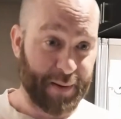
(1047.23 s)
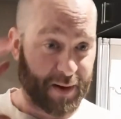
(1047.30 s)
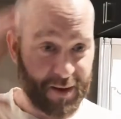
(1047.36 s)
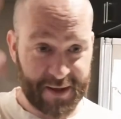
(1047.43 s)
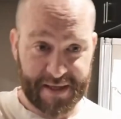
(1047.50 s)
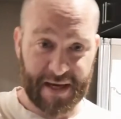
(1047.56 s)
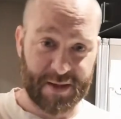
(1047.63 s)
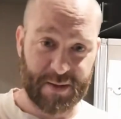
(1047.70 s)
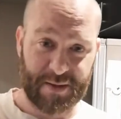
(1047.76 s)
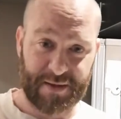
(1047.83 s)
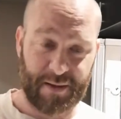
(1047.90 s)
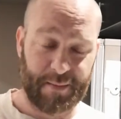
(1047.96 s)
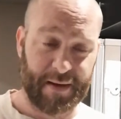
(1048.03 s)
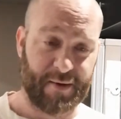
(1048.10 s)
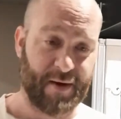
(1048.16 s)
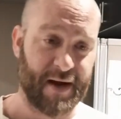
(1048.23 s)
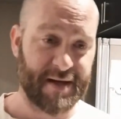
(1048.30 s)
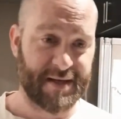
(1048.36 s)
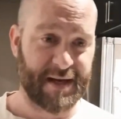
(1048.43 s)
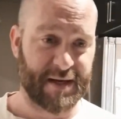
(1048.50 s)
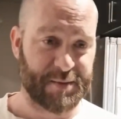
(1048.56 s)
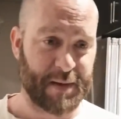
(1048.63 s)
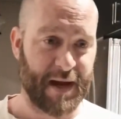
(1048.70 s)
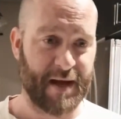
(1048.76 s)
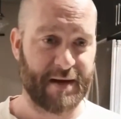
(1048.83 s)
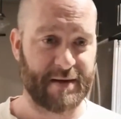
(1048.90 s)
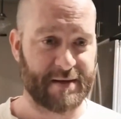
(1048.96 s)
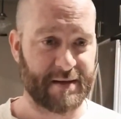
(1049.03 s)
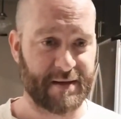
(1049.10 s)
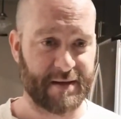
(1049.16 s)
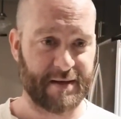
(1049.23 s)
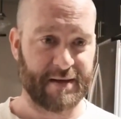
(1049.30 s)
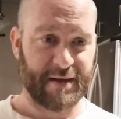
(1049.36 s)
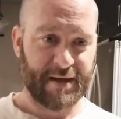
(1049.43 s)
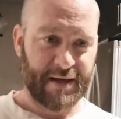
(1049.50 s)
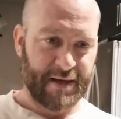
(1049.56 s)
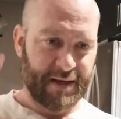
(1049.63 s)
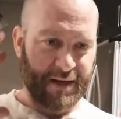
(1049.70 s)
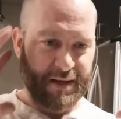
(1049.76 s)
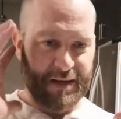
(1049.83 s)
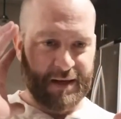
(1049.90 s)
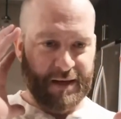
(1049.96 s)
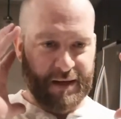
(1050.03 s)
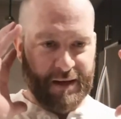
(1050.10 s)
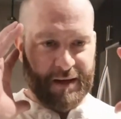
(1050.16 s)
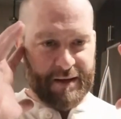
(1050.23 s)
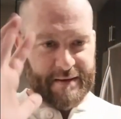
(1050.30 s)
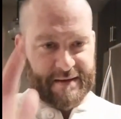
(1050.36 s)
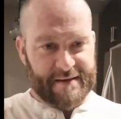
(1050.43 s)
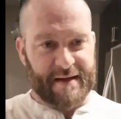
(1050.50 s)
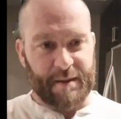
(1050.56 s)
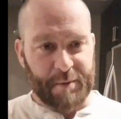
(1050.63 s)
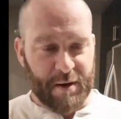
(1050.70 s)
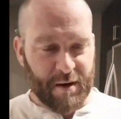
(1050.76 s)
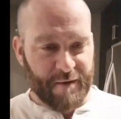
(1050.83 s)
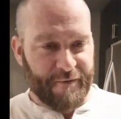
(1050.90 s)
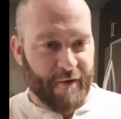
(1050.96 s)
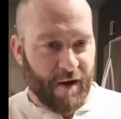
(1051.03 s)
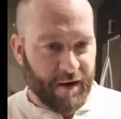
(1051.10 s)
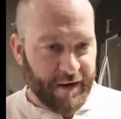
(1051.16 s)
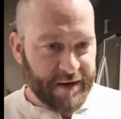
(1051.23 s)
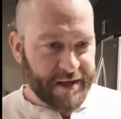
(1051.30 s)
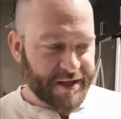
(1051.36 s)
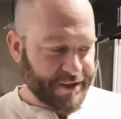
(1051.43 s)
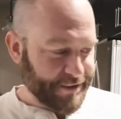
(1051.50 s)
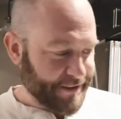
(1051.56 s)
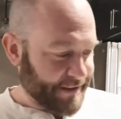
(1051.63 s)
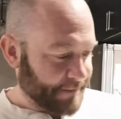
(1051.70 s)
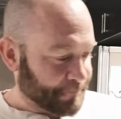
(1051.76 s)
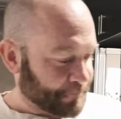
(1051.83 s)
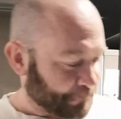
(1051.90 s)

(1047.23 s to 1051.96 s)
but her schedule's a little bit crazy as we head into this time of year for our industry.